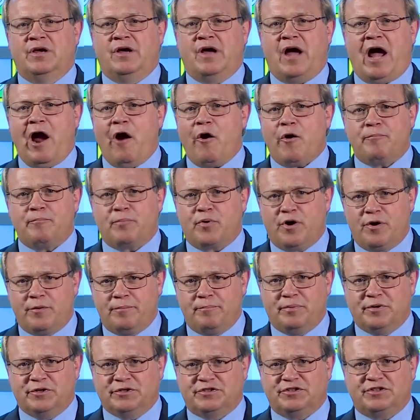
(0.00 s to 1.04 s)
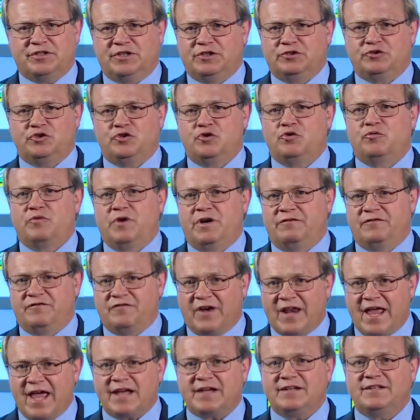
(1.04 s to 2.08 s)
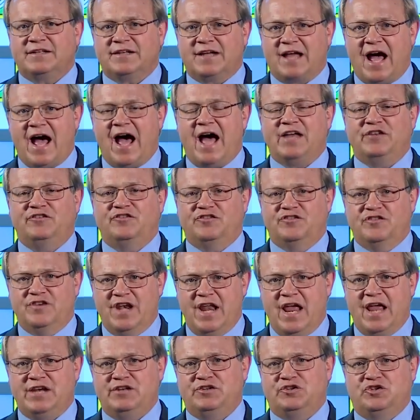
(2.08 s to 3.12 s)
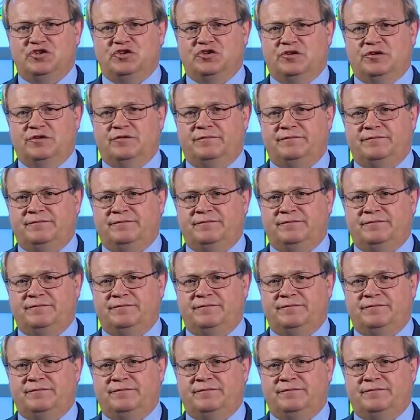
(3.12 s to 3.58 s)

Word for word: our purpose is to reflect God's nature